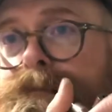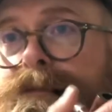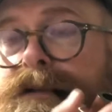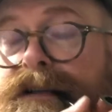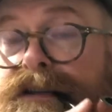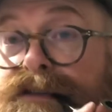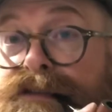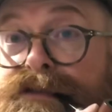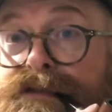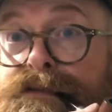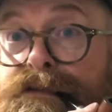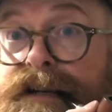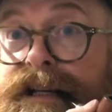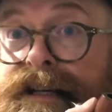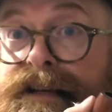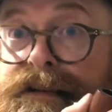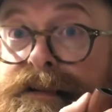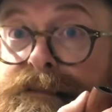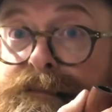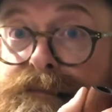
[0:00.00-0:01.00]

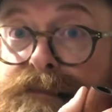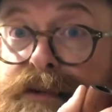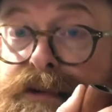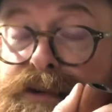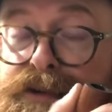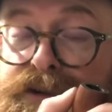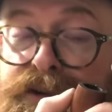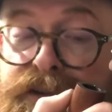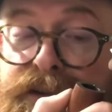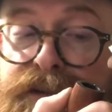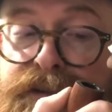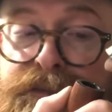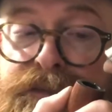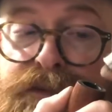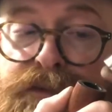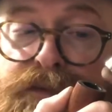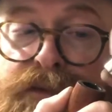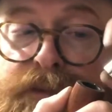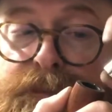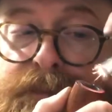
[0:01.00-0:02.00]
straight version of the
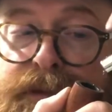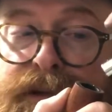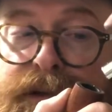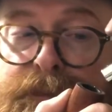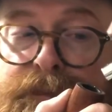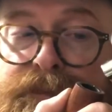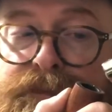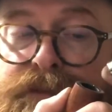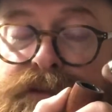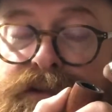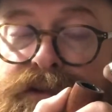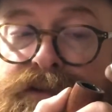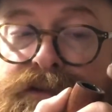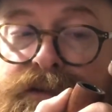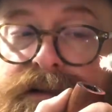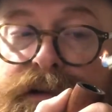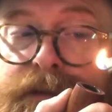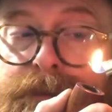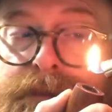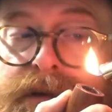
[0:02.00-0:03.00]
trumpet. He prefers
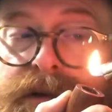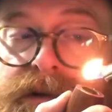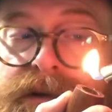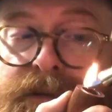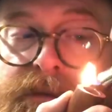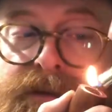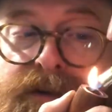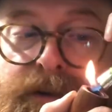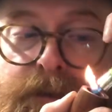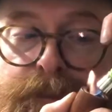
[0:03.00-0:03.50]
straight pipes.